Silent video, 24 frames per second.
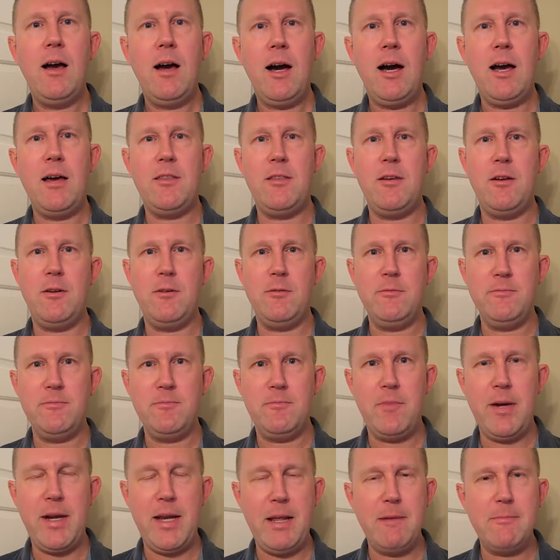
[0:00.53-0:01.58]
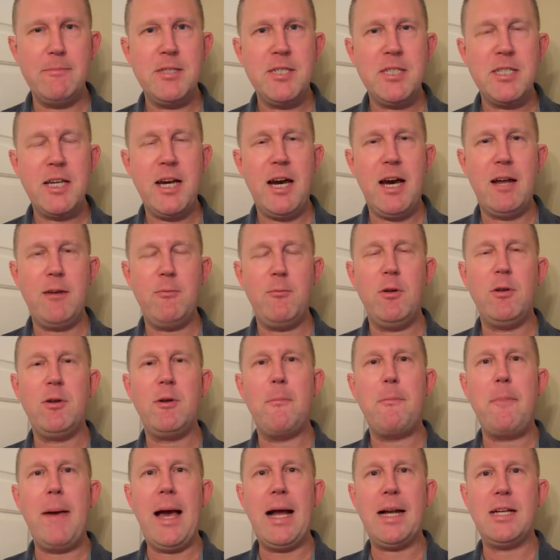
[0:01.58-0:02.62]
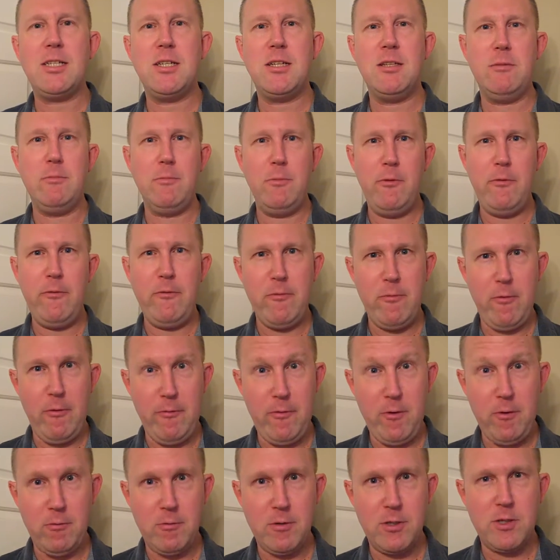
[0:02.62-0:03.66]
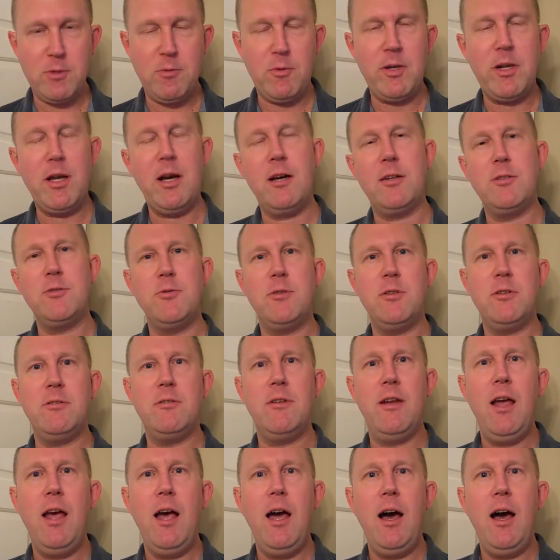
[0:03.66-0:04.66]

Hi there, my name is Scott. Welcome back to the Movie Reviewers 100.